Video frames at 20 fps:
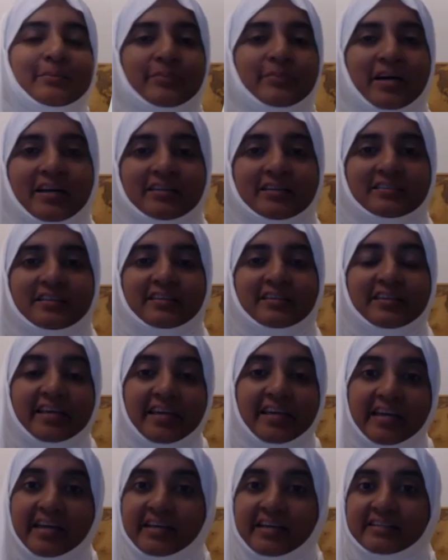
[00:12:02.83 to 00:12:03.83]
But
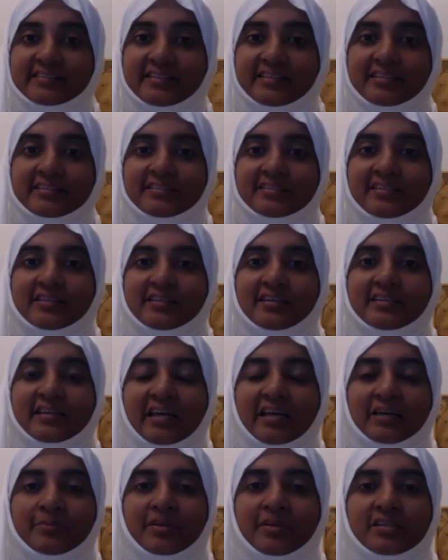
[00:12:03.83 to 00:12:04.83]
they exist in a
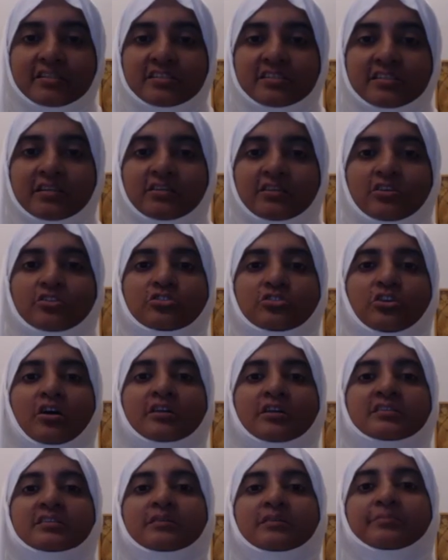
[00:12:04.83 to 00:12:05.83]
dimension
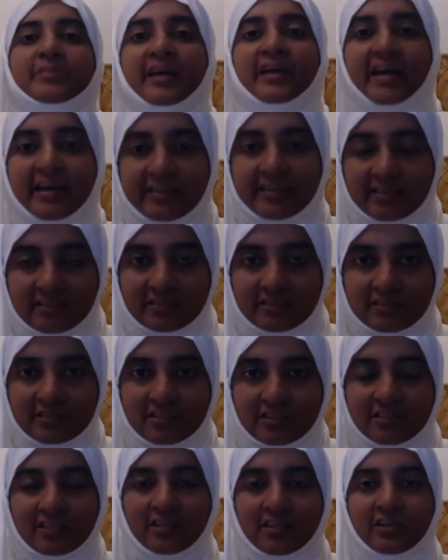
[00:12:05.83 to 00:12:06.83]
not
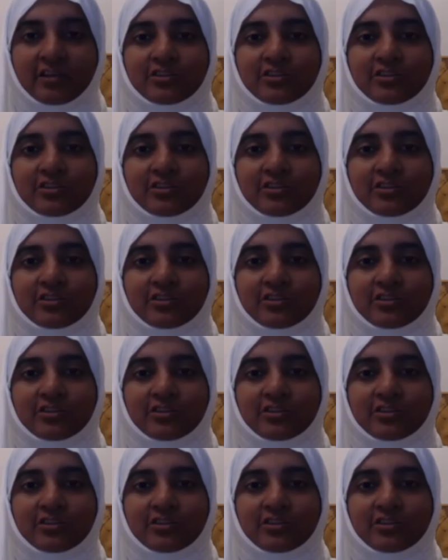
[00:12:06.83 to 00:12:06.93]
apparent